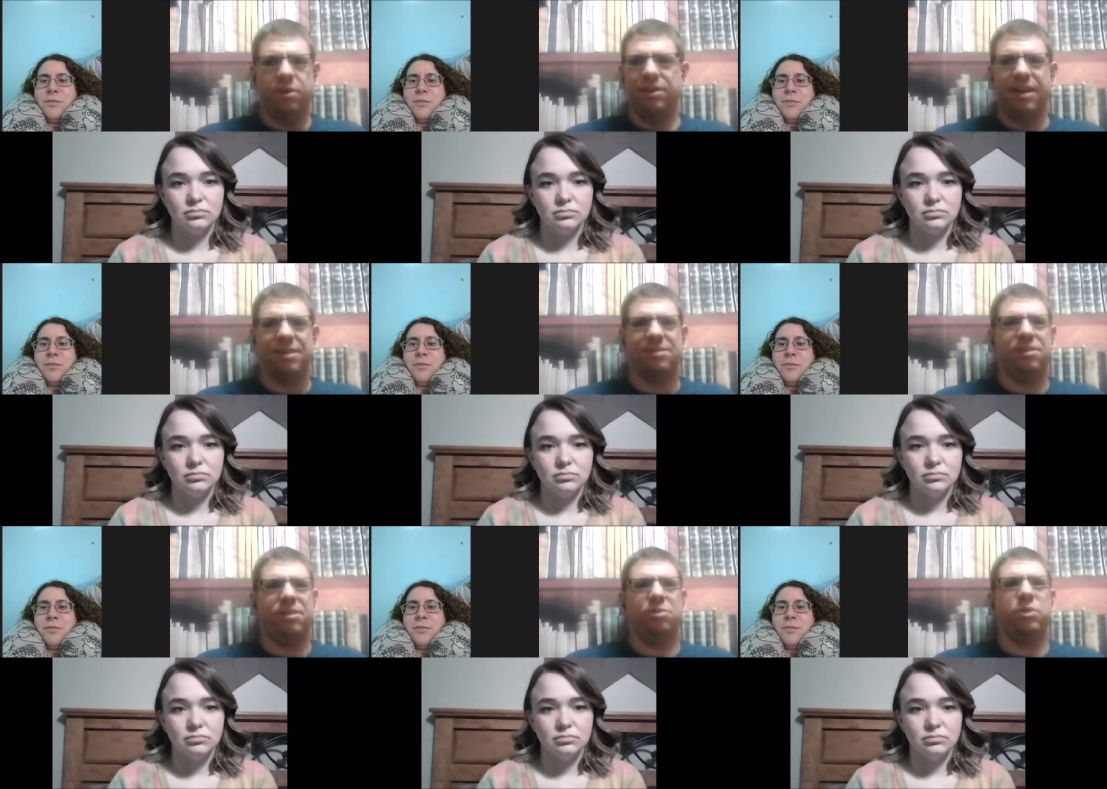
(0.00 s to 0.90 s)

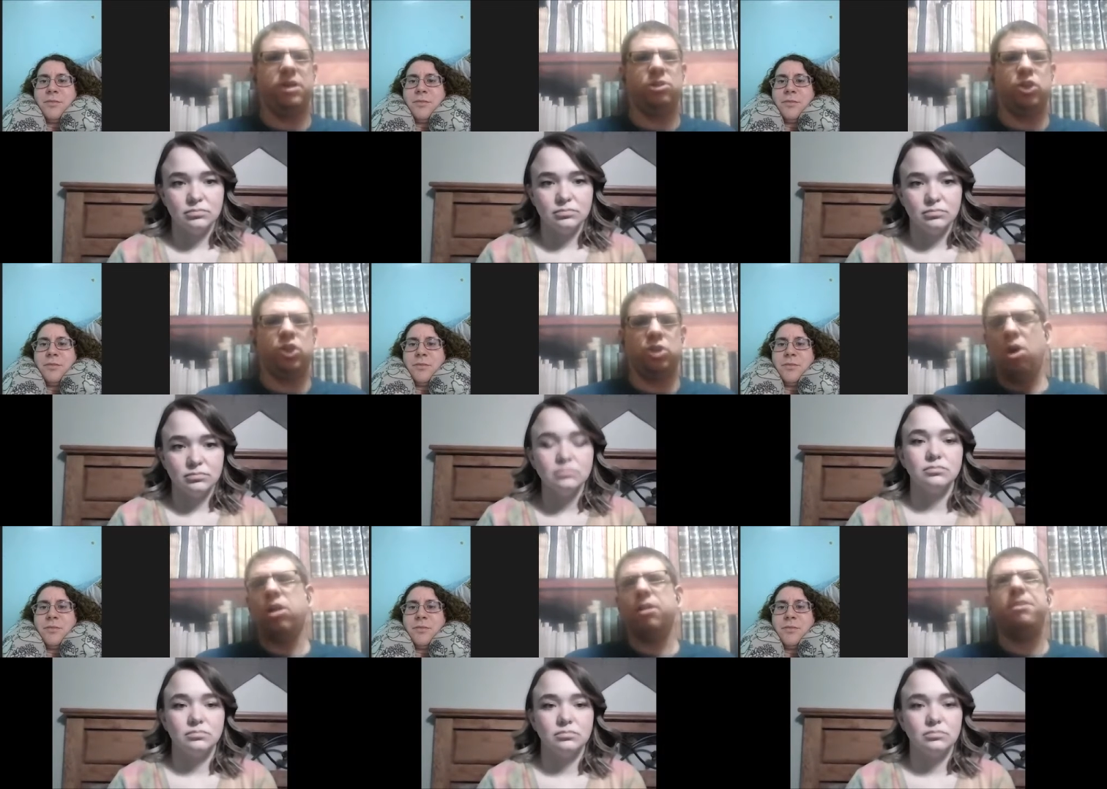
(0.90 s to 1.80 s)
Speaker 1: reelected, which
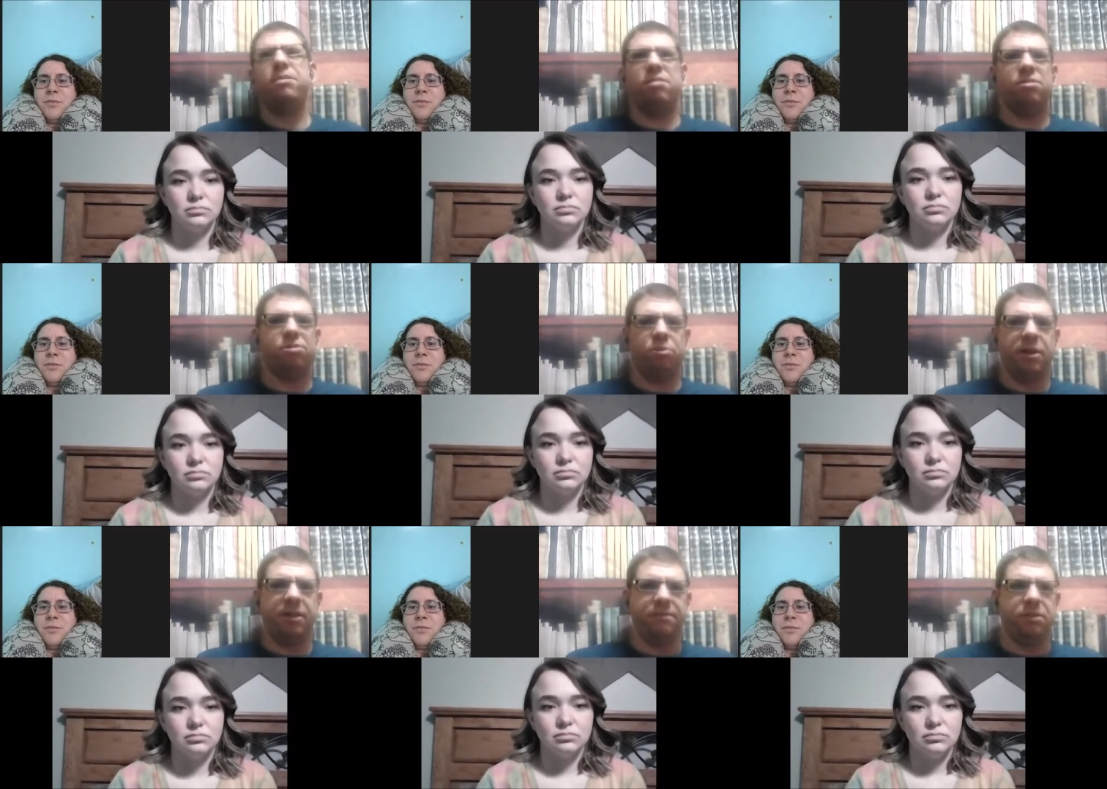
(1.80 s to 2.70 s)
all of these things are
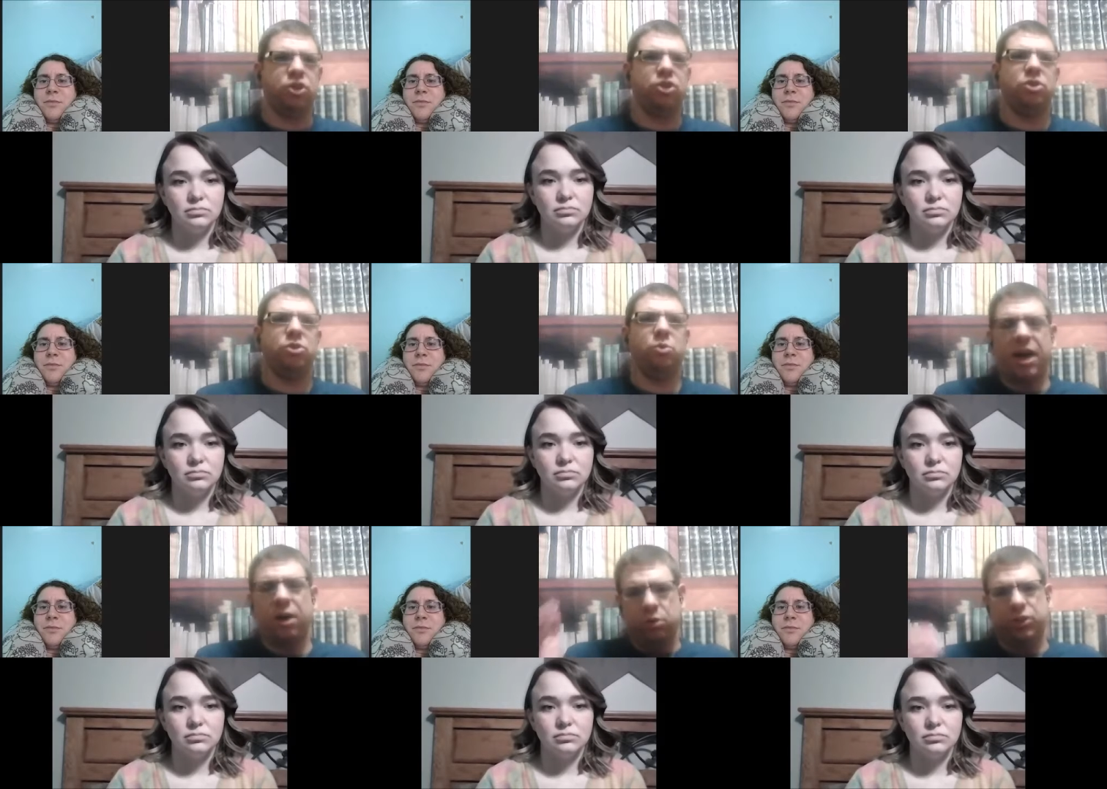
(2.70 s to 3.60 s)
relevant to
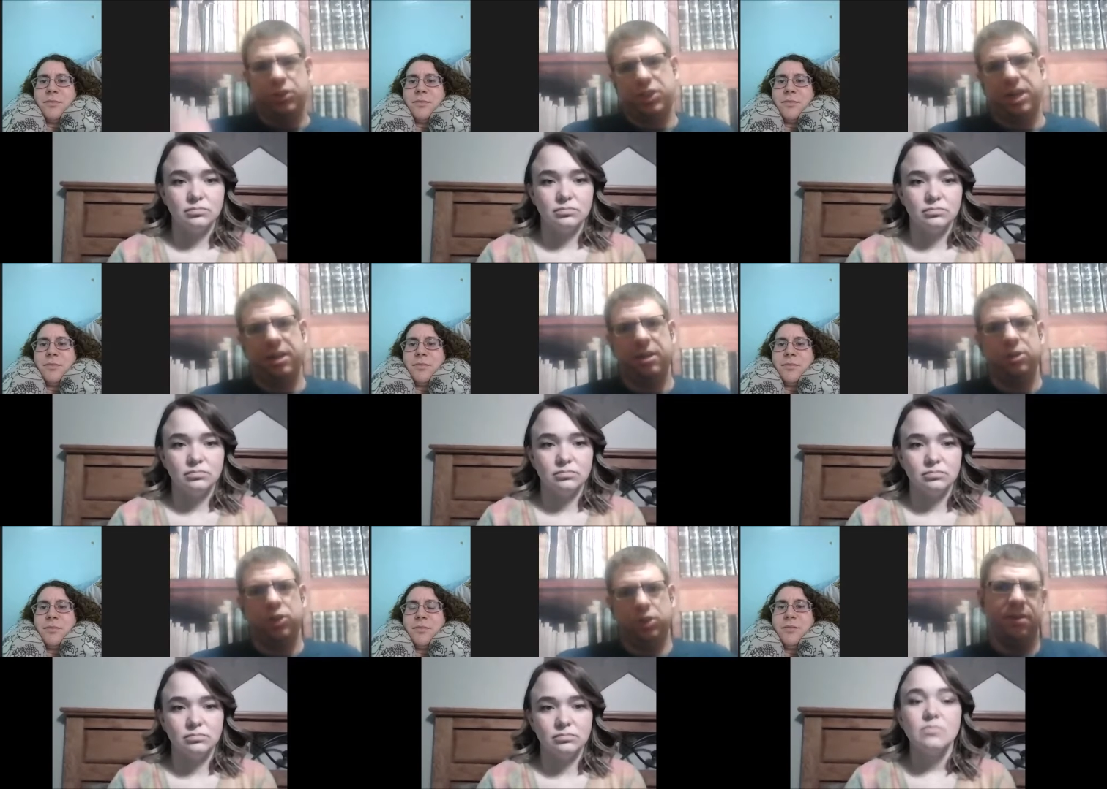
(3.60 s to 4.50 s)
our society
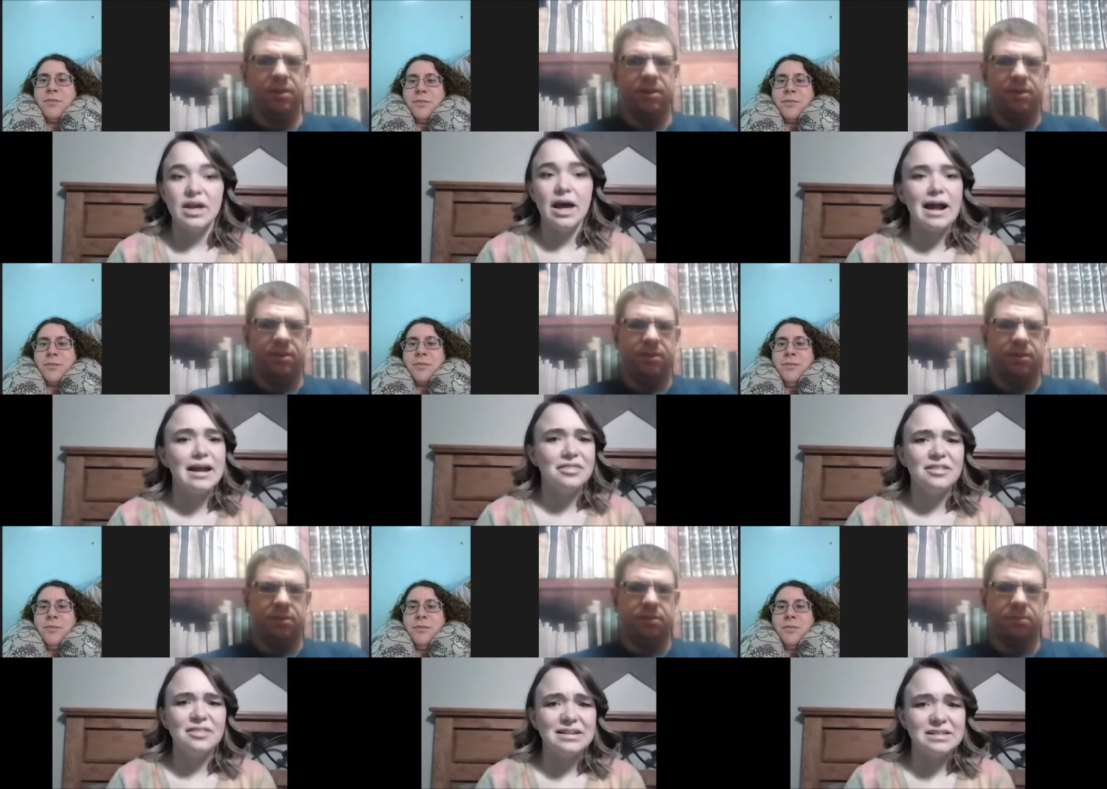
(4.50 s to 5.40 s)
too.
Speaker 2: Yeah, and I think
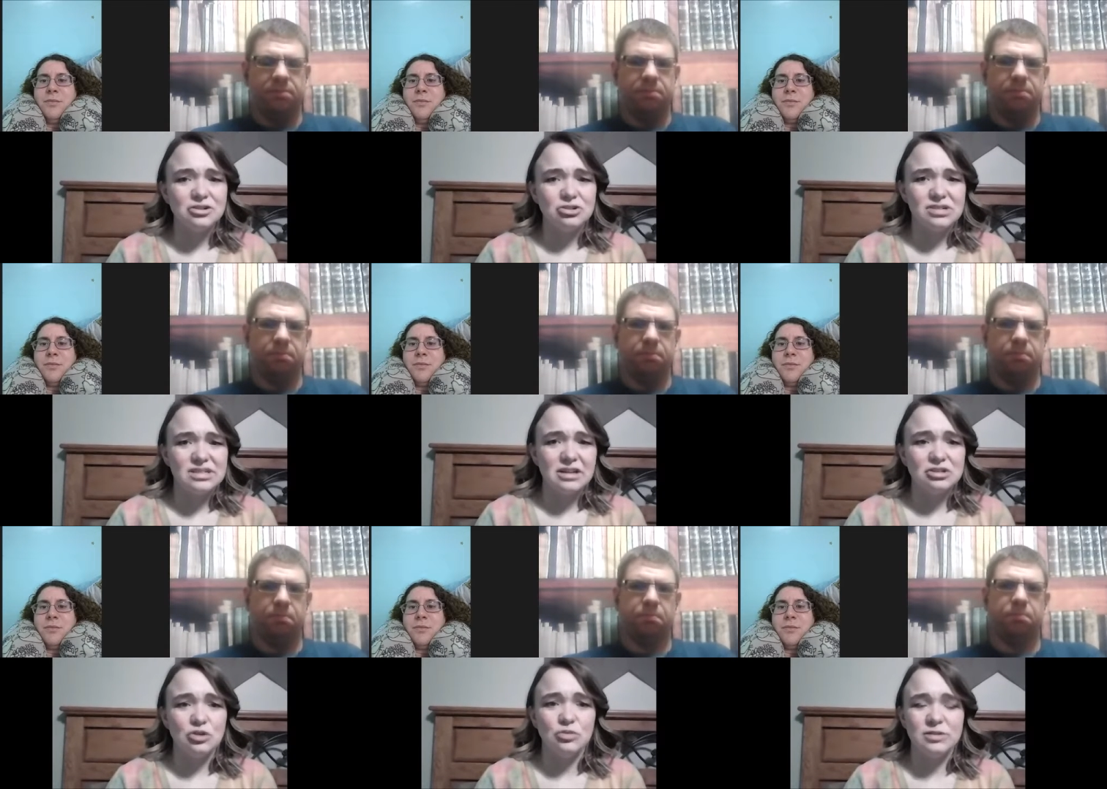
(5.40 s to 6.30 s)
that's interesting
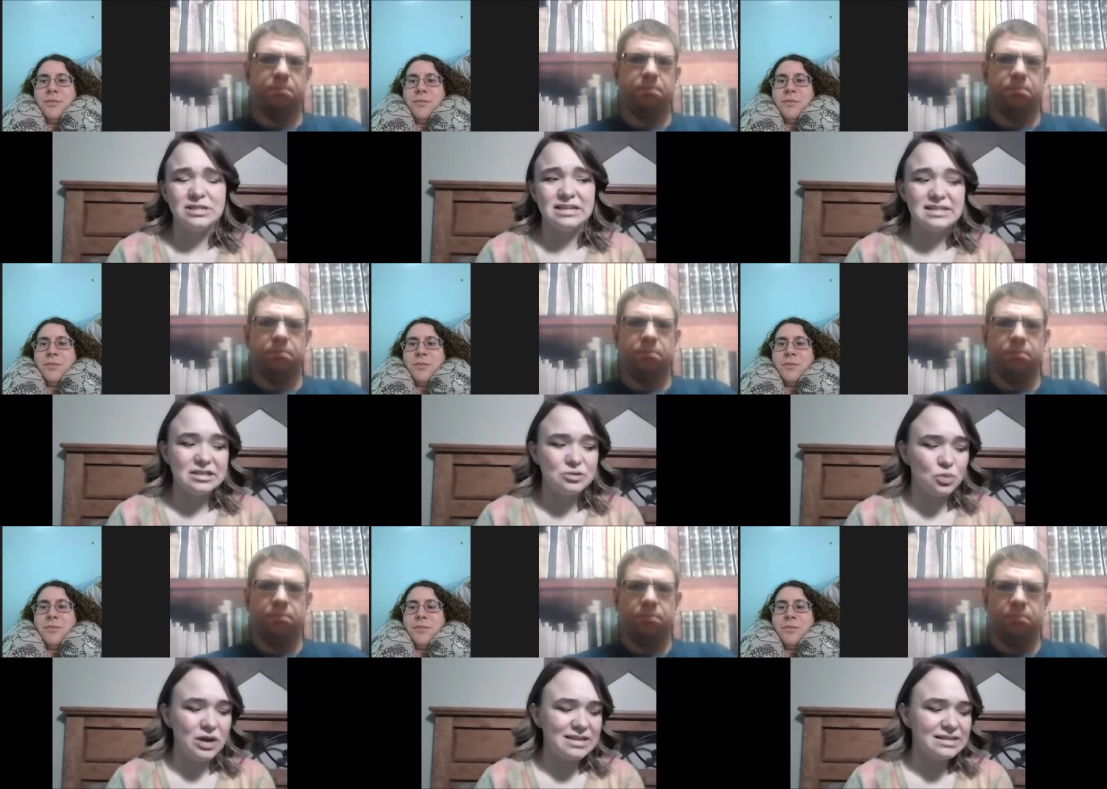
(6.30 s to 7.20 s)
too, since this
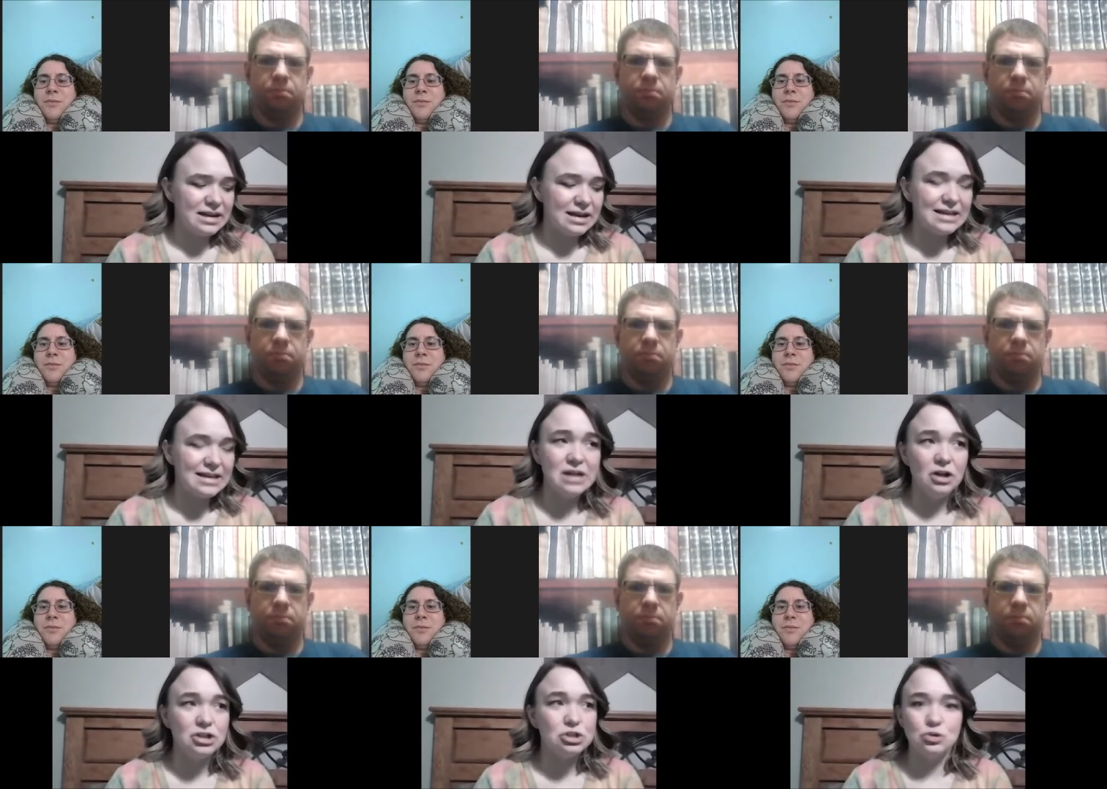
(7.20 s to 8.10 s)
is it's
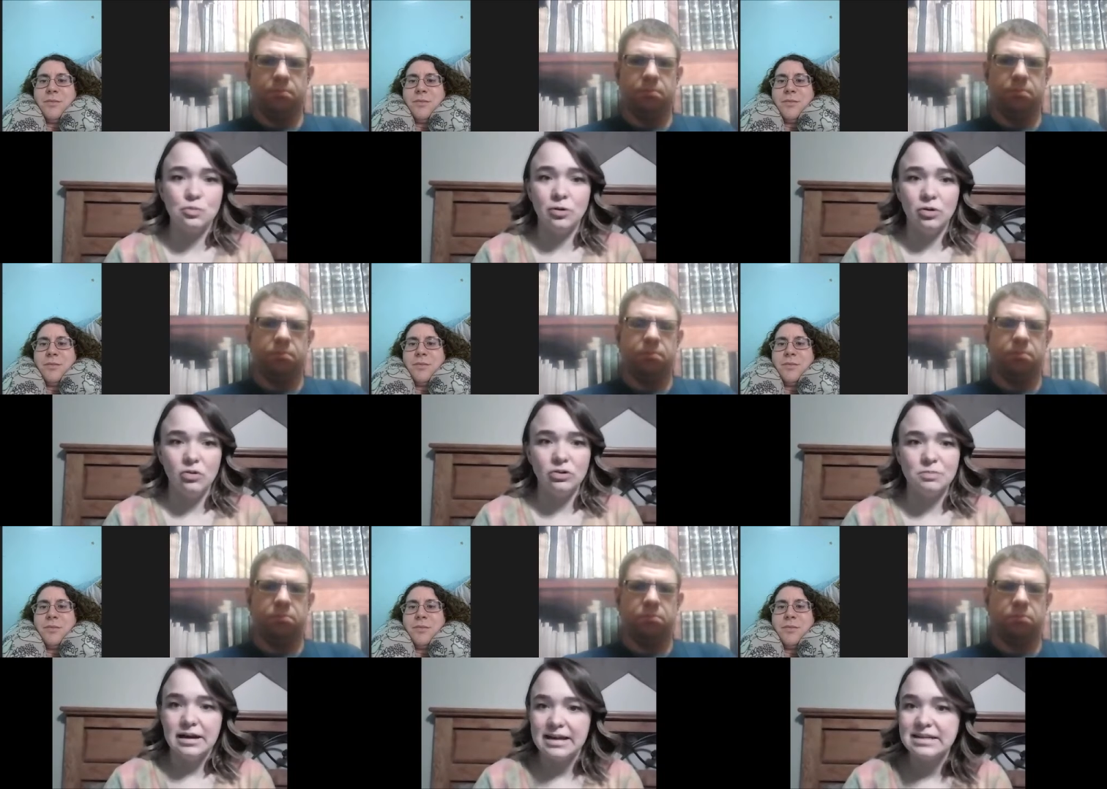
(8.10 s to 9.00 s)
not super old, but it's